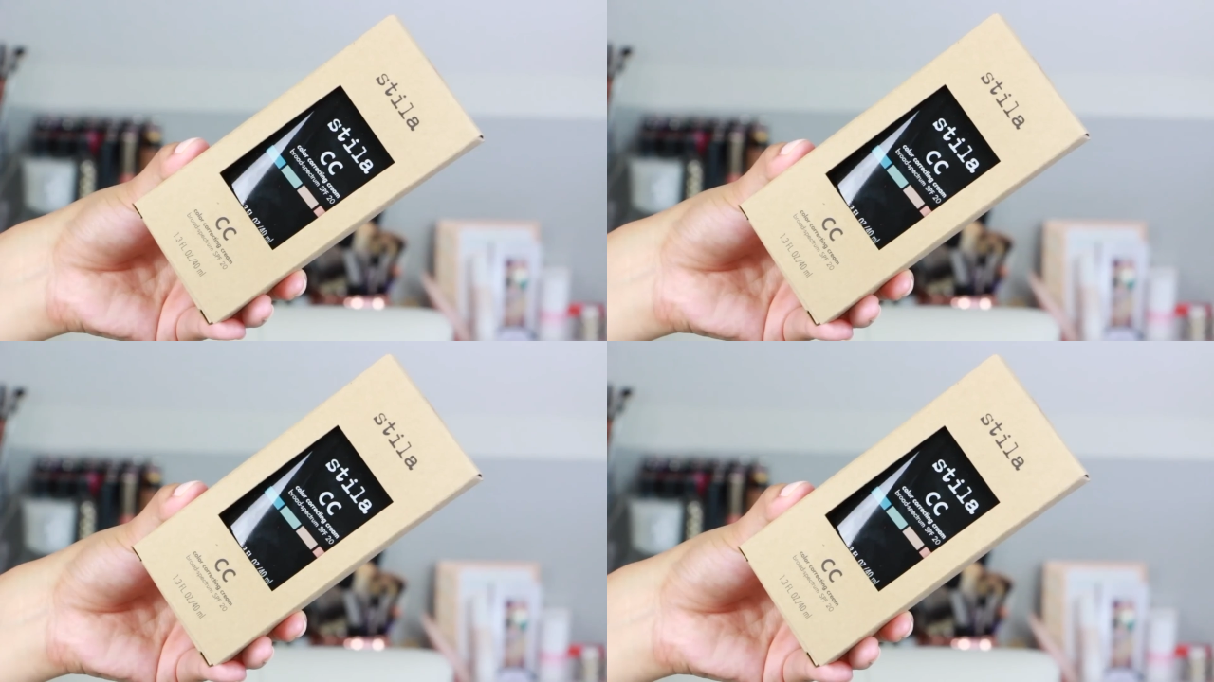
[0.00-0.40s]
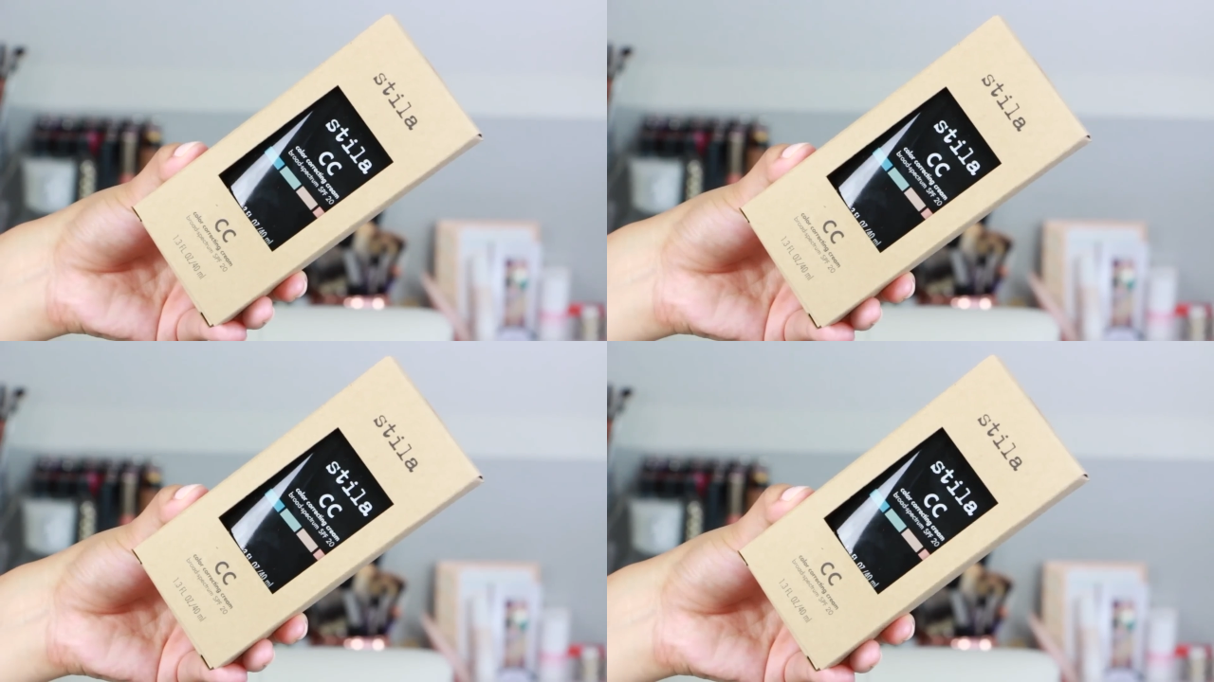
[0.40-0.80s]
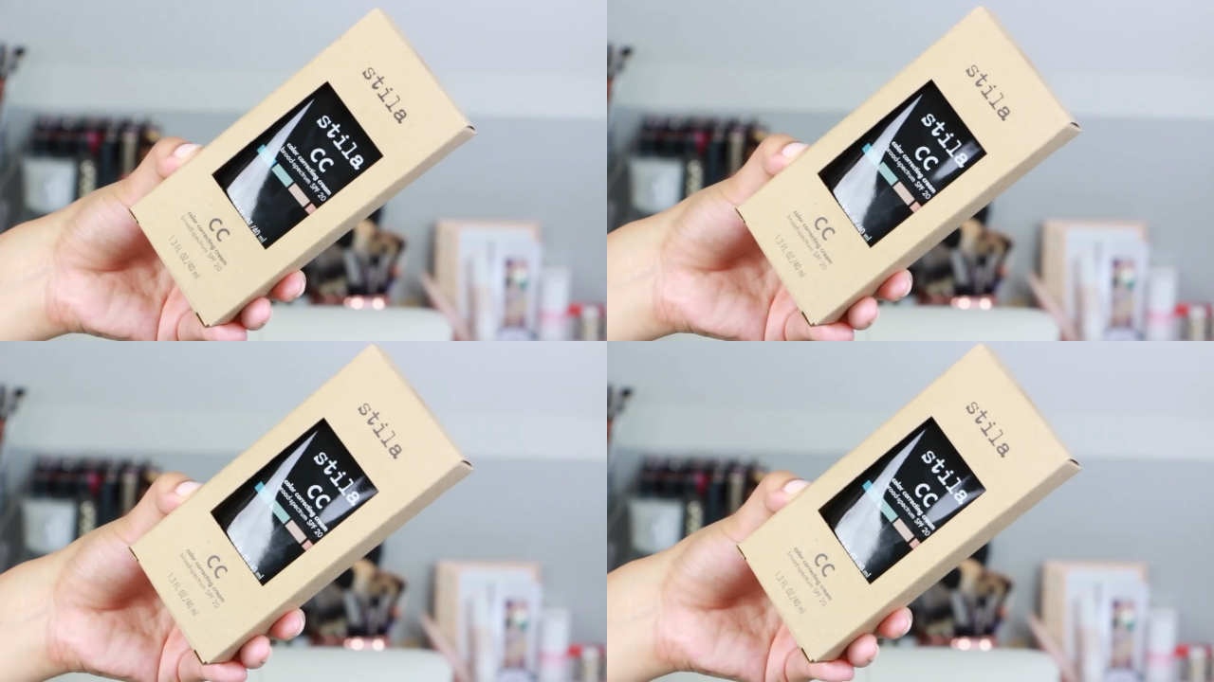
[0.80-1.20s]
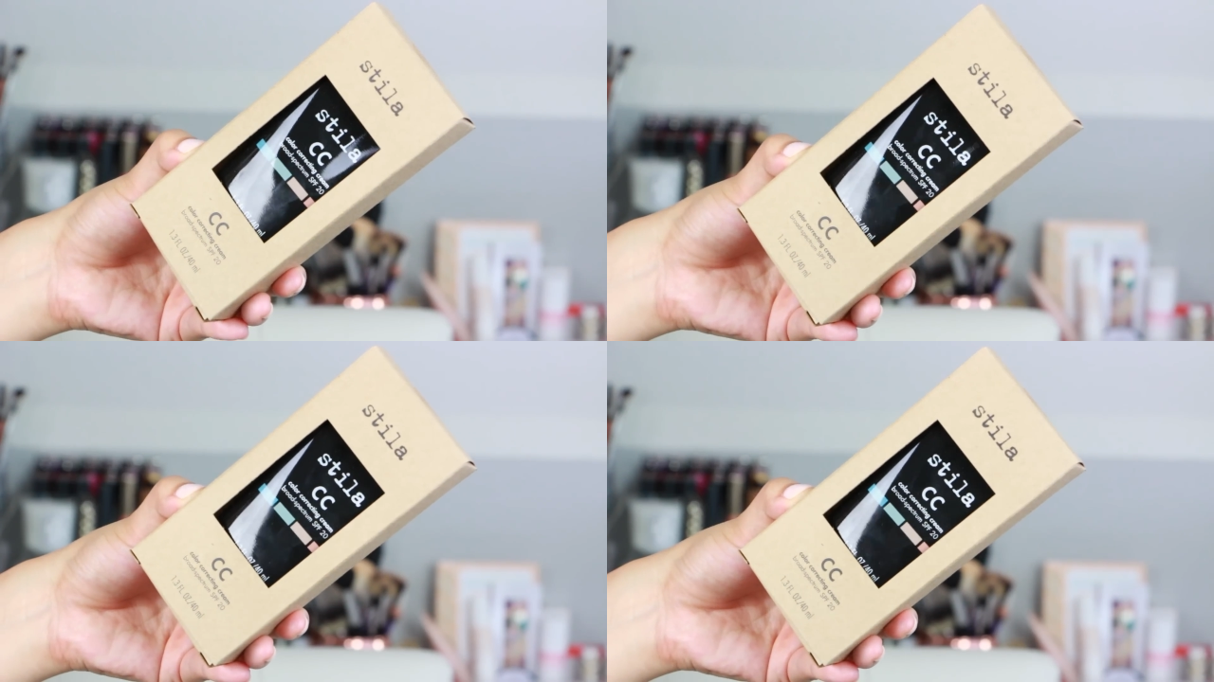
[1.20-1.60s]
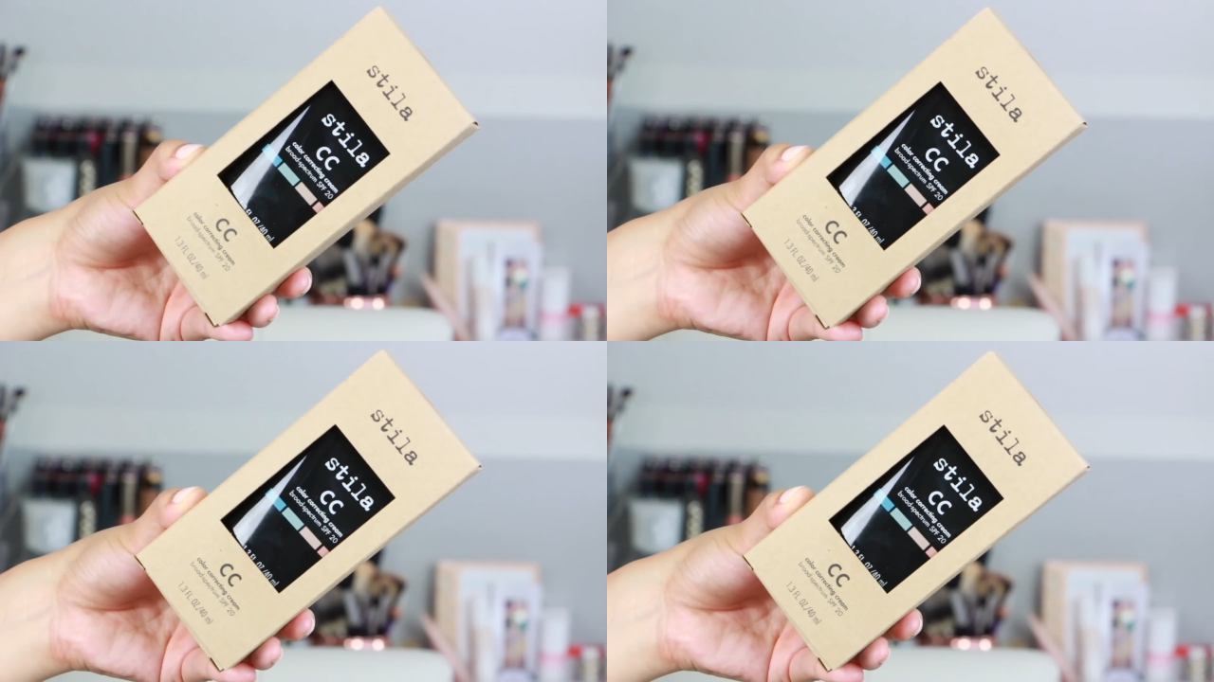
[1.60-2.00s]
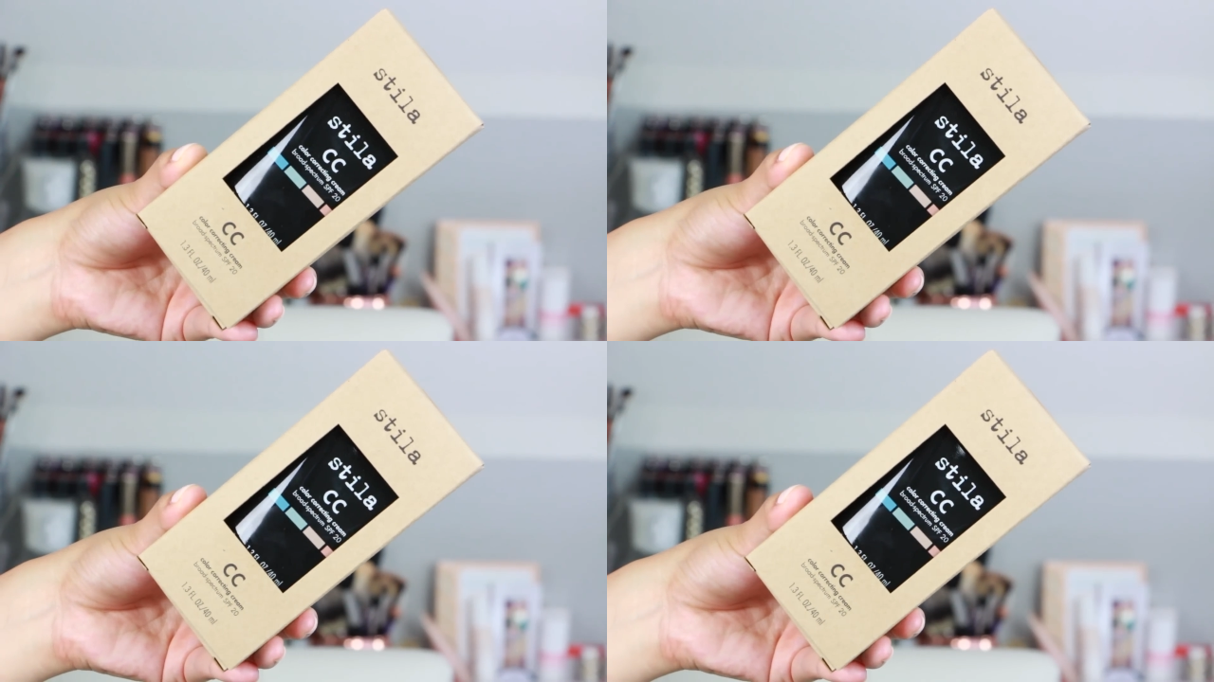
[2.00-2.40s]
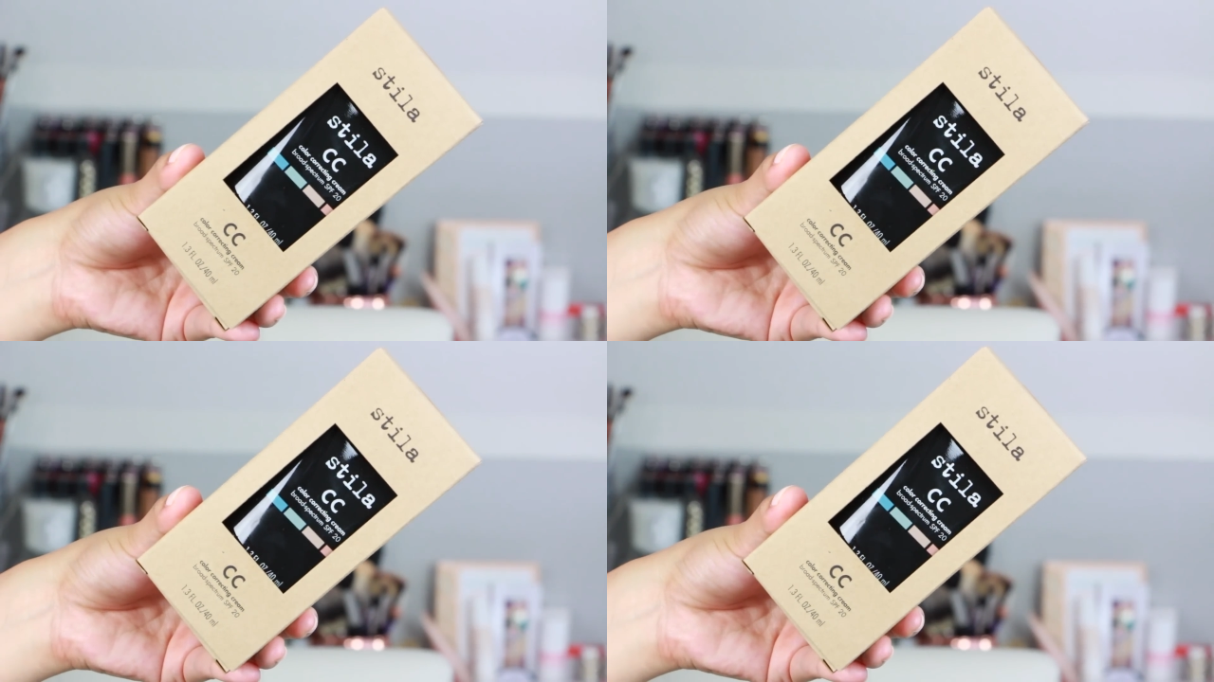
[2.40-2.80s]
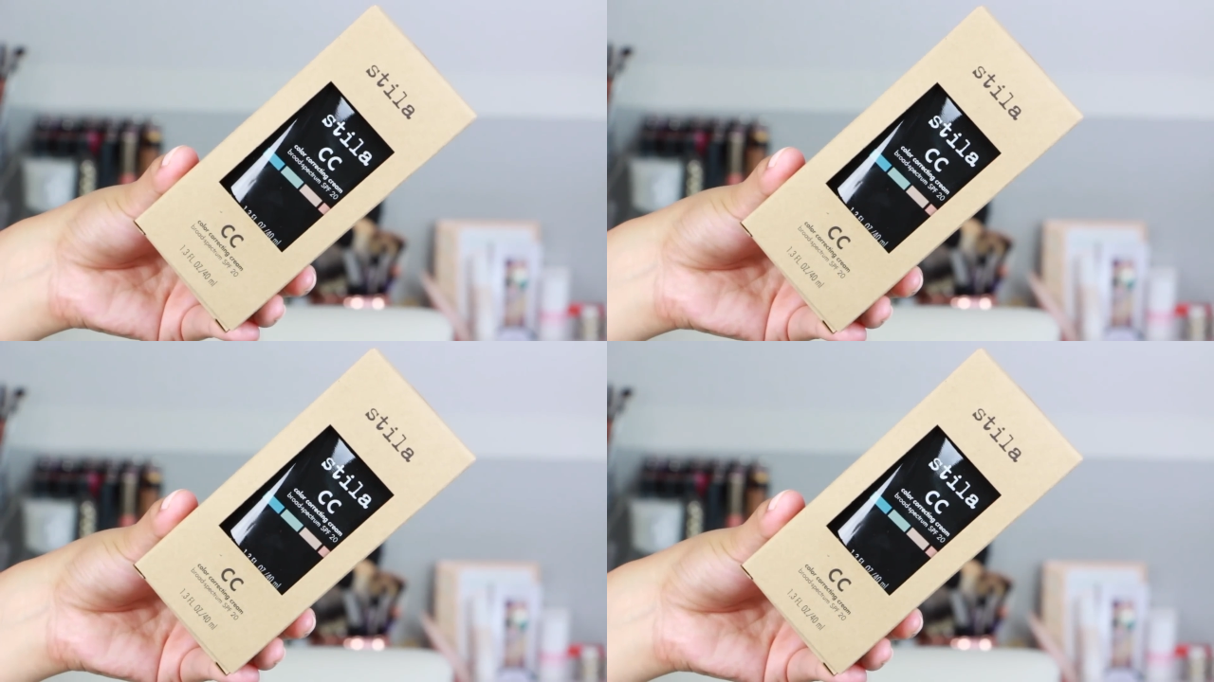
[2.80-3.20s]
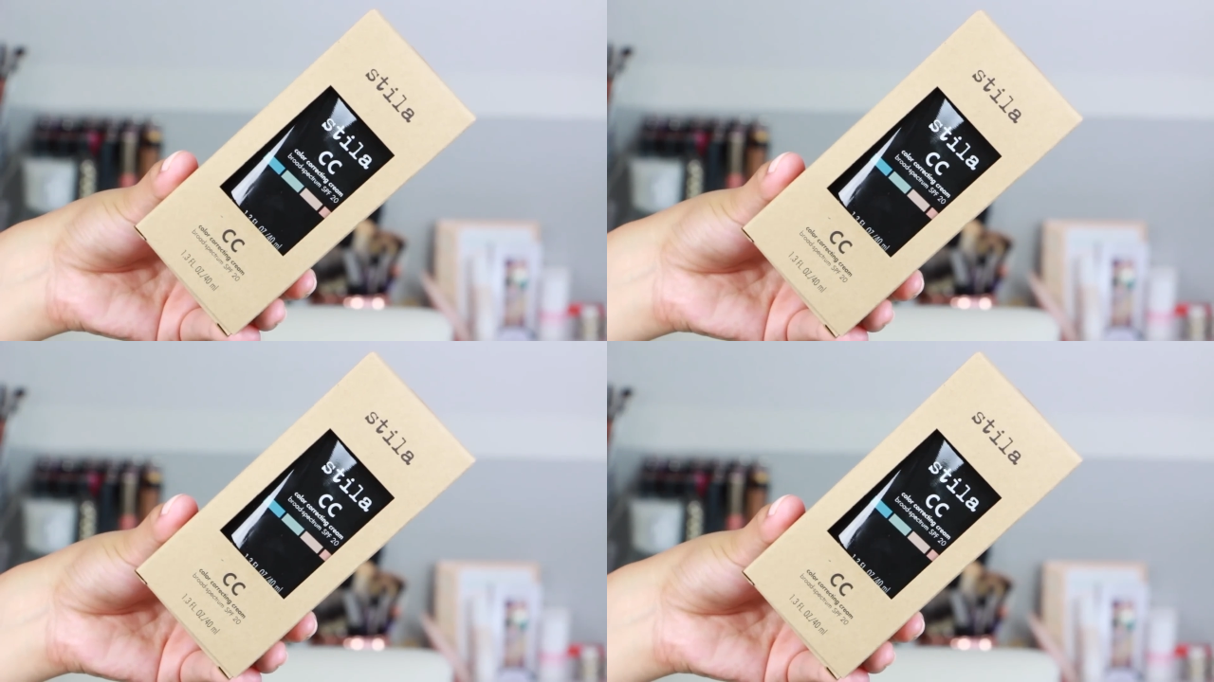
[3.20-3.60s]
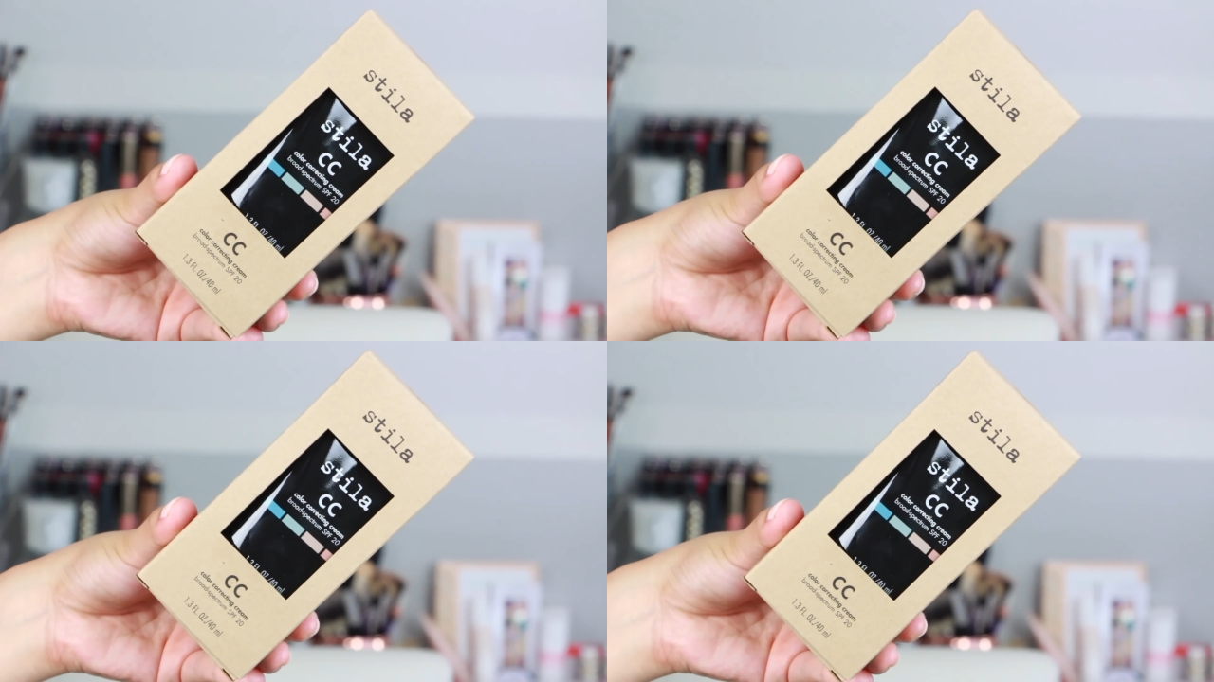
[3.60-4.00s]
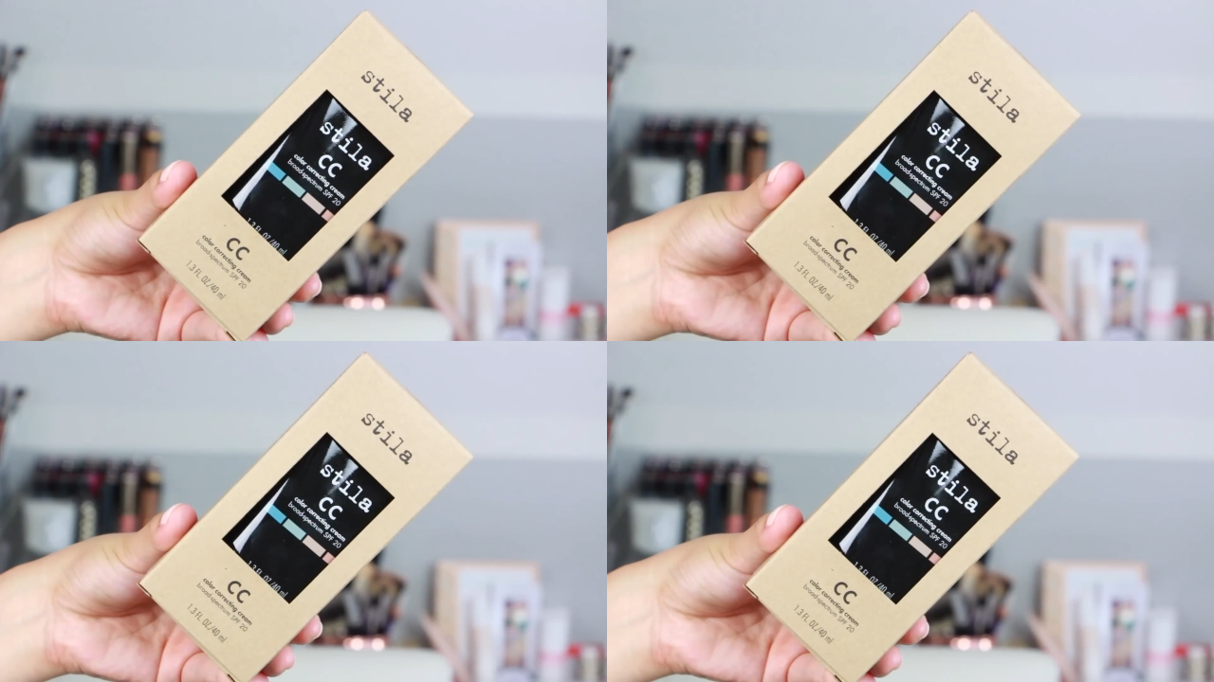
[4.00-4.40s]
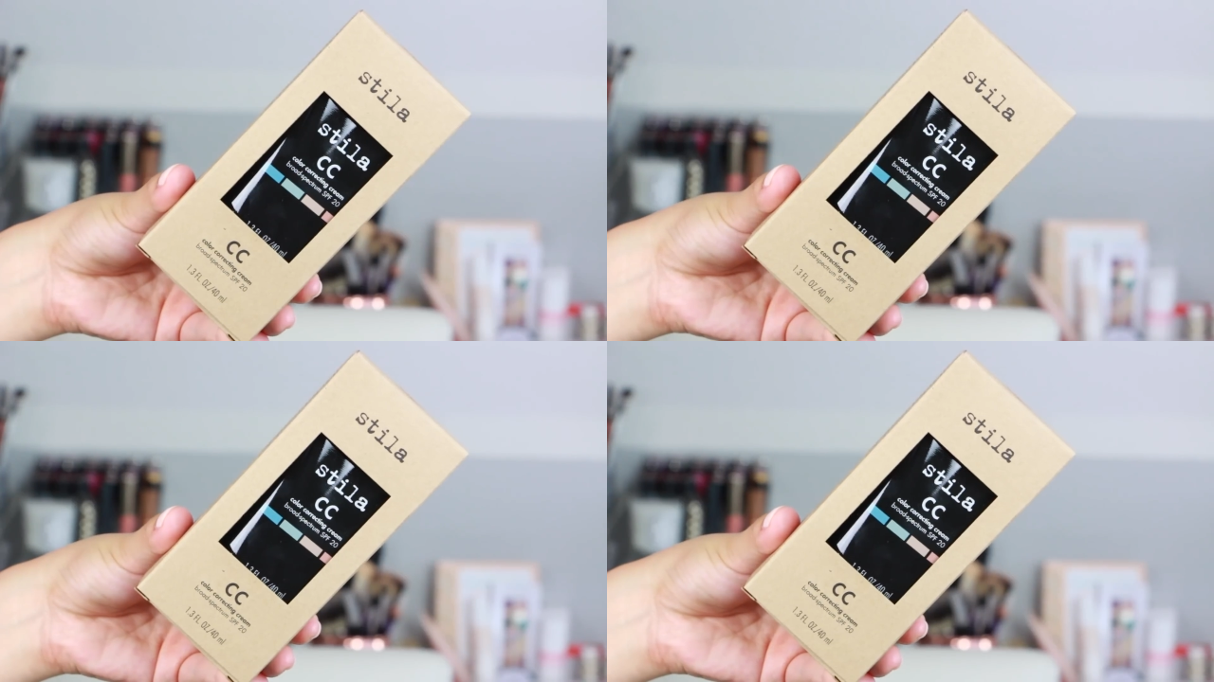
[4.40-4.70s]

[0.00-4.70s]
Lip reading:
No face is visible, so there are no lips to read.